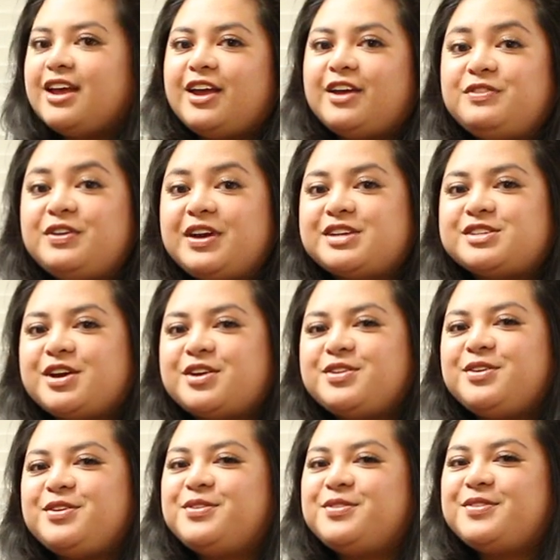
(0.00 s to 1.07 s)
If you guys are
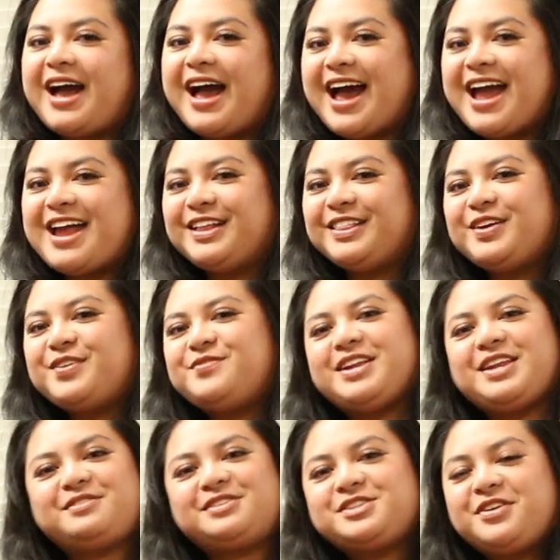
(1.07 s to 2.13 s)
new, hi, hello, my
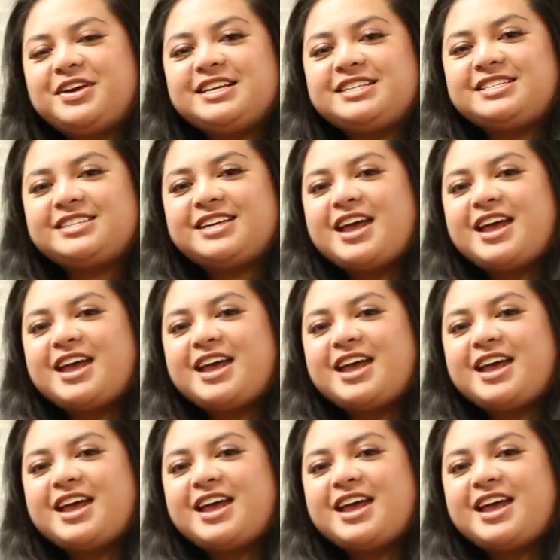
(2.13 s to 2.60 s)
name is Chris.